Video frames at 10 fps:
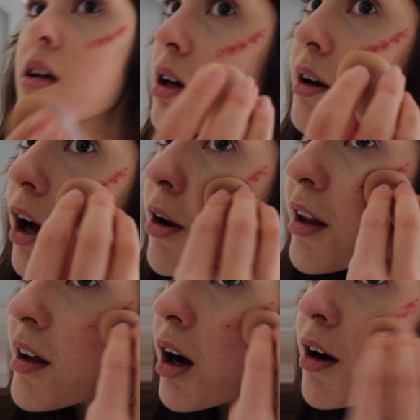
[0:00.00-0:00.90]
got
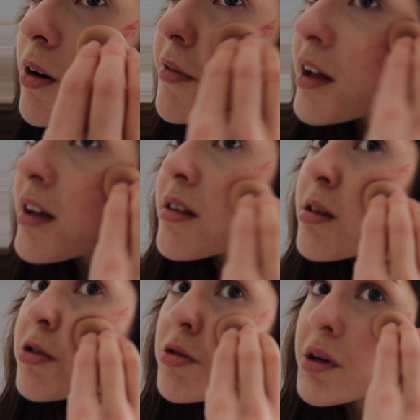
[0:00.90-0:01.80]
out of that
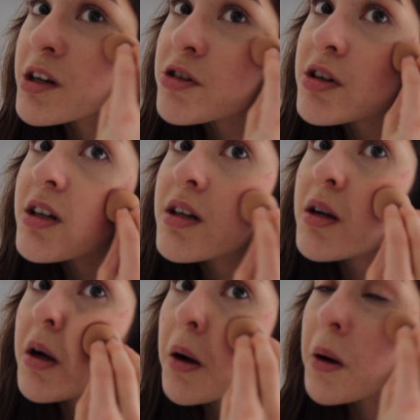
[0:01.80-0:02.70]

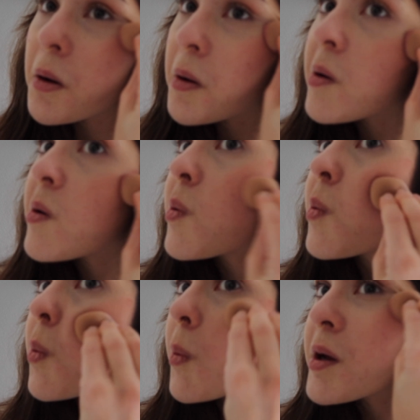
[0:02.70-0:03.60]
situation
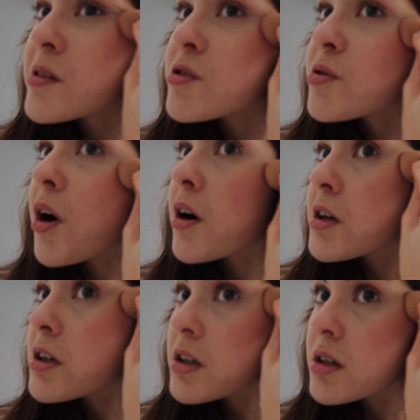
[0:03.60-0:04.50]
way
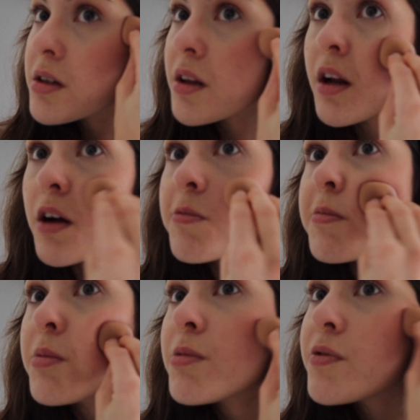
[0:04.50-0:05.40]
stronger than I've
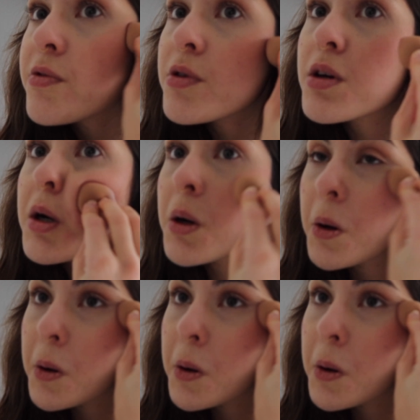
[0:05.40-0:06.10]
been before.